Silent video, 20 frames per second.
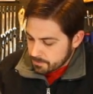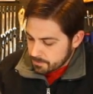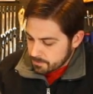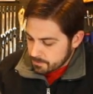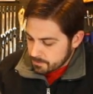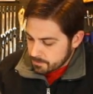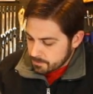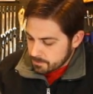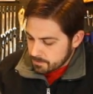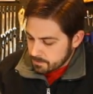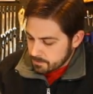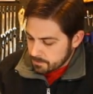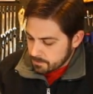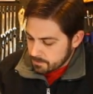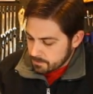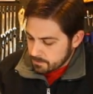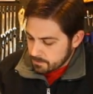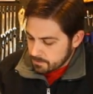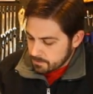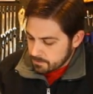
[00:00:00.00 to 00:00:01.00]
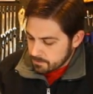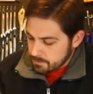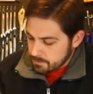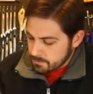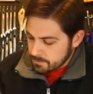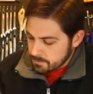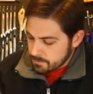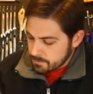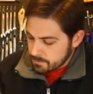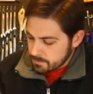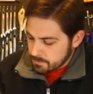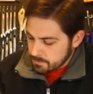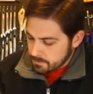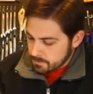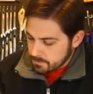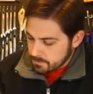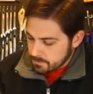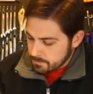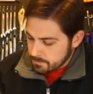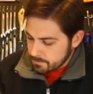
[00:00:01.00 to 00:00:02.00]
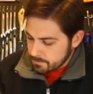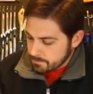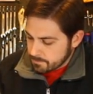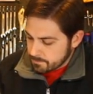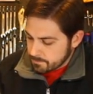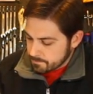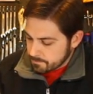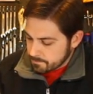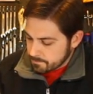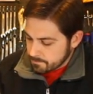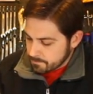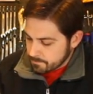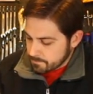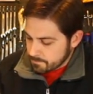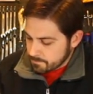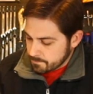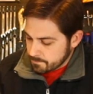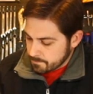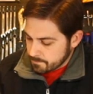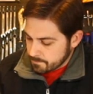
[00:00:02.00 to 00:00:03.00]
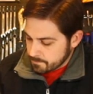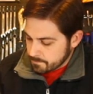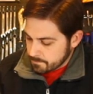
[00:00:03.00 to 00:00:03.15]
(silence)